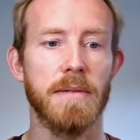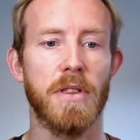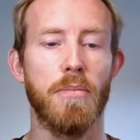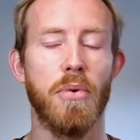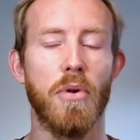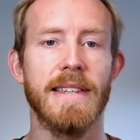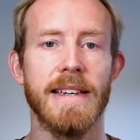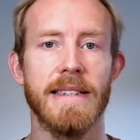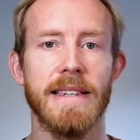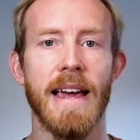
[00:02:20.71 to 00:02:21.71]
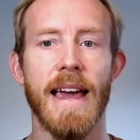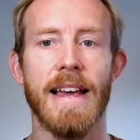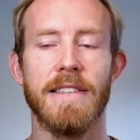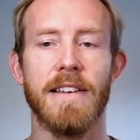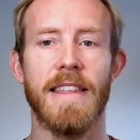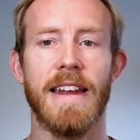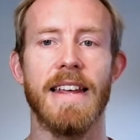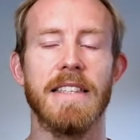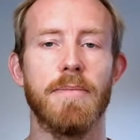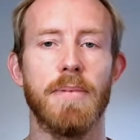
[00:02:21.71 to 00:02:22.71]
But the point is that there
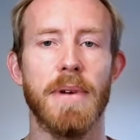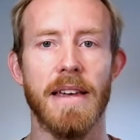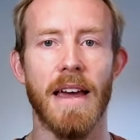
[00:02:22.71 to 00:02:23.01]
needs to be